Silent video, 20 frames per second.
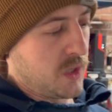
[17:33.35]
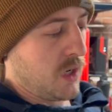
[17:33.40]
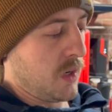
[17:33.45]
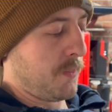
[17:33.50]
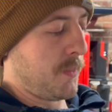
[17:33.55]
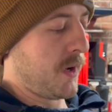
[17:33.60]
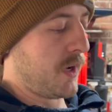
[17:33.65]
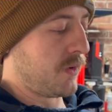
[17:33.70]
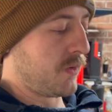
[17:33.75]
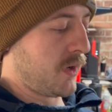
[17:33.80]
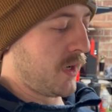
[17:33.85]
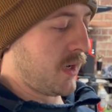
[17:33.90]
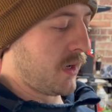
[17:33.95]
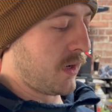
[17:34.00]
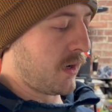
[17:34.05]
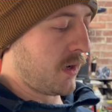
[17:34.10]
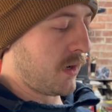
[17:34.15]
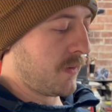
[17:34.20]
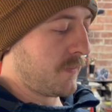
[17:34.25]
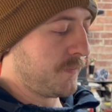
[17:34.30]
up under
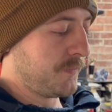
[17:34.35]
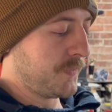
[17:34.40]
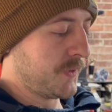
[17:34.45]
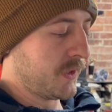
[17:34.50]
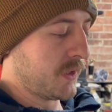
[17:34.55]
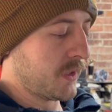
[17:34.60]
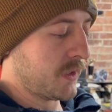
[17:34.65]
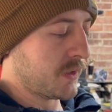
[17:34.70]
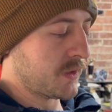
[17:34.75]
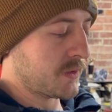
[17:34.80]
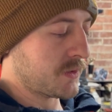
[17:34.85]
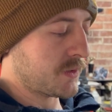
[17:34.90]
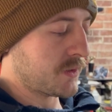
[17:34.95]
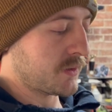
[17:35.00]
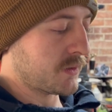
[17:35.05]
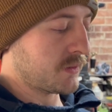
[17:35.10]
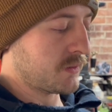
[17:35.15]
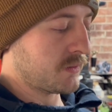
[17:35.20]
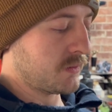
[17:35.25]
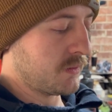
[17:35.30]
here,
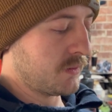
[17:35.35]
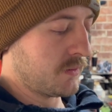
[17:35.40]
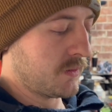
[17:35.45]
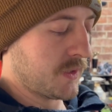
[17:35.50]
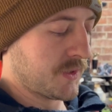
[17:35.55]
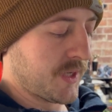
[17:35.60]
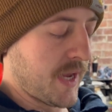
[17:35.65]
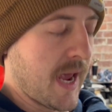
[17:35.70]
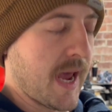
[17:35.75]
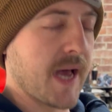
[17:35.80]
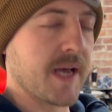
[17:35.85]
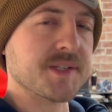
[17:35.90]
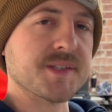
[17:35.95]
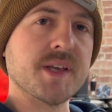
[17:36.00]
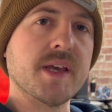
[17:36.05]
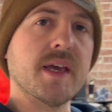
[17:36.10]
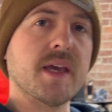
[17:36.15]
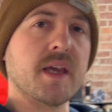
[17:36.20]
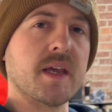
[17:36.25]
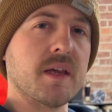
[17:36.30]
as this has
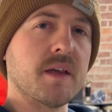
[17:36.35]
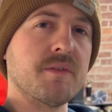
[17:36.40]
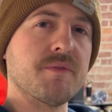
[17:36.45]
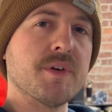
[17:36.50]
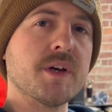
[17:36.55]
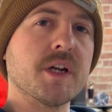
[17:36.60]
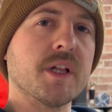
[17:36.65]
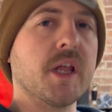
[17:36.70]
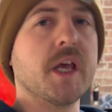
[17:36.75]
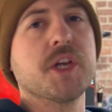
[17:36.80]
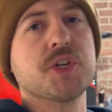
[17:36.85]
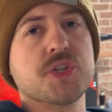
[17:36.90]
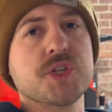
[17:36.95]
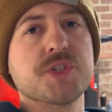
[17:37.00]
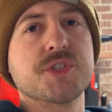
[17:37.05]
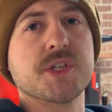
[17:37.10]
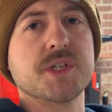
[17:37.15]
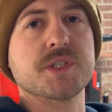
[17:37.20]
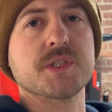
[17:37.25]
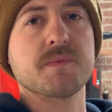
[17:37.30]
a ventilation
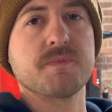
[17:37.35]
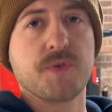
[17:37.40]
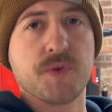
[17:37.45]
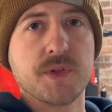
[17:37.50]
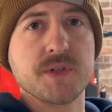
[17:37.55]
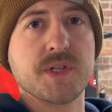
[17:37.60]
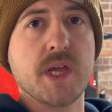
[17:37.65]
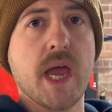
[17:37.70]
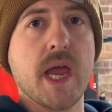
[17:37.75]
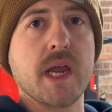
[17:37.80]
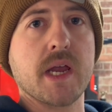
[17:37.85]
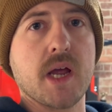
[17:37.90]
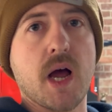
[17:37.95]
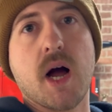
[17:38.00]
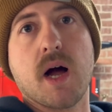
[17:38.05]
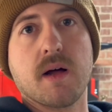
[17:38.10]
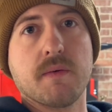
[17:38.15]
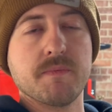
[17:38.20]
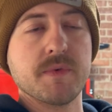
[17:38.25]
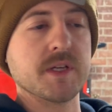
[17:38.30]
system for the tank,
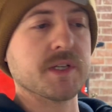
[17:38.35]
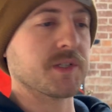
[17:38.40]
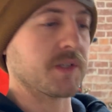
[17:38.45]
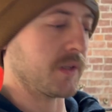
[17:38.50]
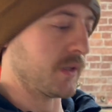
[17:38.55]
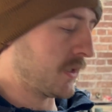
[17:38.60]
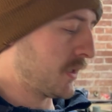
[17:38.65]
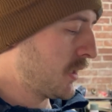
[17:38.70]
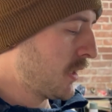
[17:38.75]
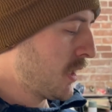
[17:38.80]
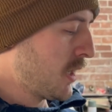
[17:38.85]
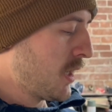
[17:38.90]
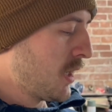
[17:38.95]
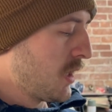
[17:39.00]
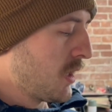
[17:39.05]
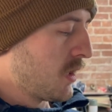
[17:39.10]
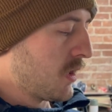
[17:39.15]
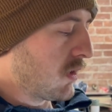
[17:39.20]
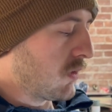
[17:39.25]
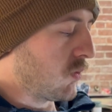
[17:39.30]
obviously.
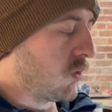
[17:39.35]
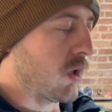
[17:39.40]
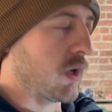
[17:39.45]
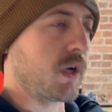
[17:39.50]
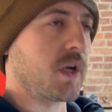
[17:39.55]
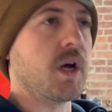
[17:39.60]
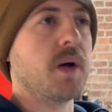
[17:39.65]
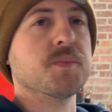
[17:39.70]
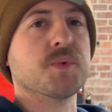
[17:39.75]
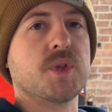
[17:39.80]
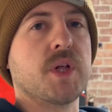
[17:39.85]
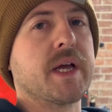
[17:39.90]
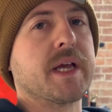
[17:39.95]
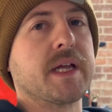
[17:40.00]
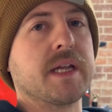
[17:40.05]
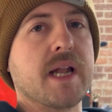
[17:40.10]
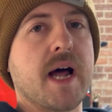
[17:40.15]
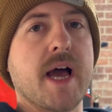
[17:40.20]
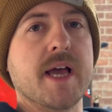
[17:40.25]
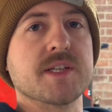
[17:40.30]
Well, it comes with like
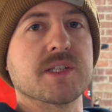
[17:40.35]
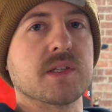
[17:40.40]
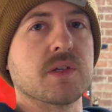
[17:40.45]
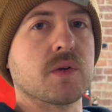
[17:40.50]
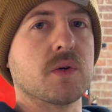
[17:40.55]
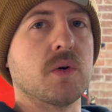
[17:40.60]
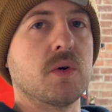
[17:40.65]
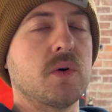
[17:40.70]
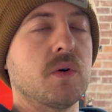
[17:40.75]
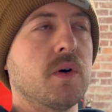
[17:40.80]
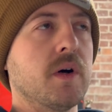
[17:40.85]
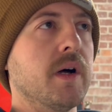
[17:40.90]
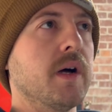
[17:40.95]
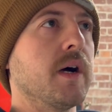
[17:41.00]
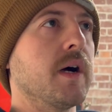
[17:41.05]
a nice little